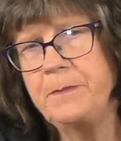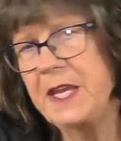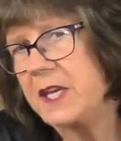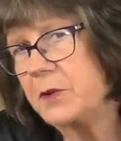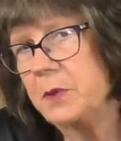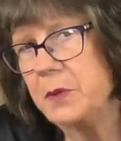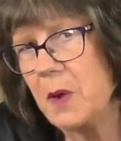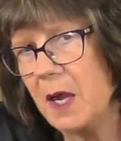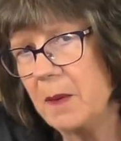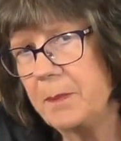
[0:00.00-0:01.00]
He
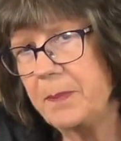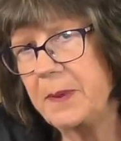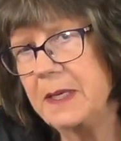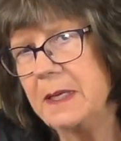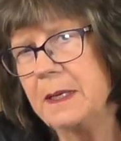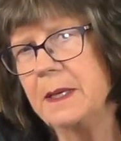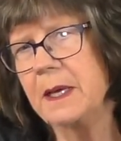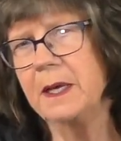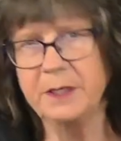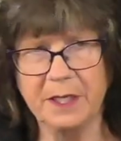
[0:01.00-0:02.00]
grew up
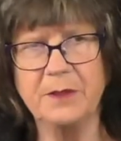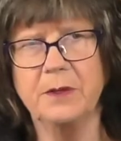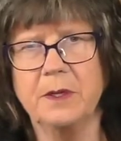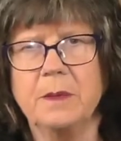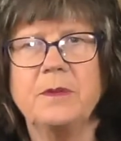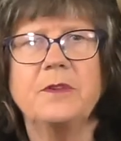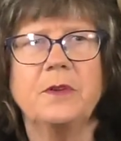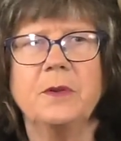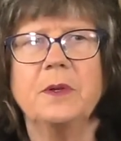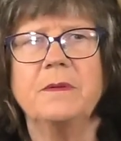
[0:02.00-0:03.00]
in another
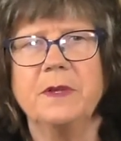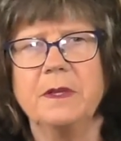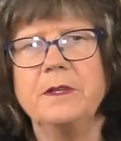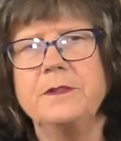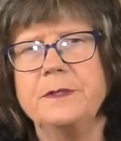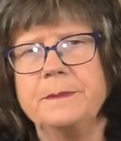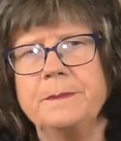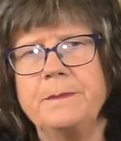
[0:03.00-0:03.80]
obscure village